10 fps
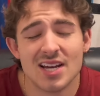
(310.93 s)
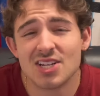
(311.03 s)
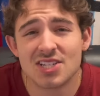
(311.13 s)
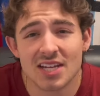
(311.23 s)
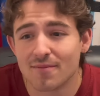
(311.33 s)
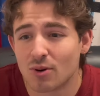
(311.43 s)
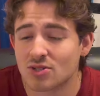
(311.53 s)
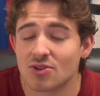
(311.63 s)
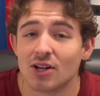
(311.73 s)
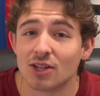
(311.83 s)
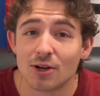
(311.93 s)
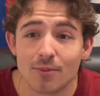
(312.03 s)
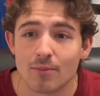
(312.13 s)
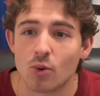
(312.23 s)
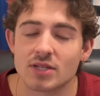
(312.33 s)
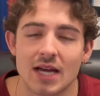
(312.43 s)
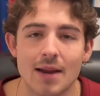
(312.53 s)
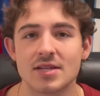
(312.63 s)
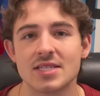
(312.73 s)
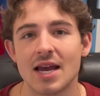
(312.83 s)
just to give Barcelona a little bit more
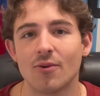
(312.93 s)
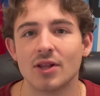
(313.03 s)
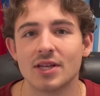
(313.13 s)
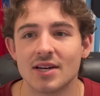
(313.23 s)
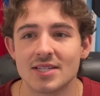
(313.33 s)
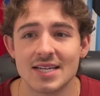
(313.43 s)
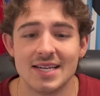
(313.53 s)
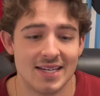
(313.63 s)
time to see how well he does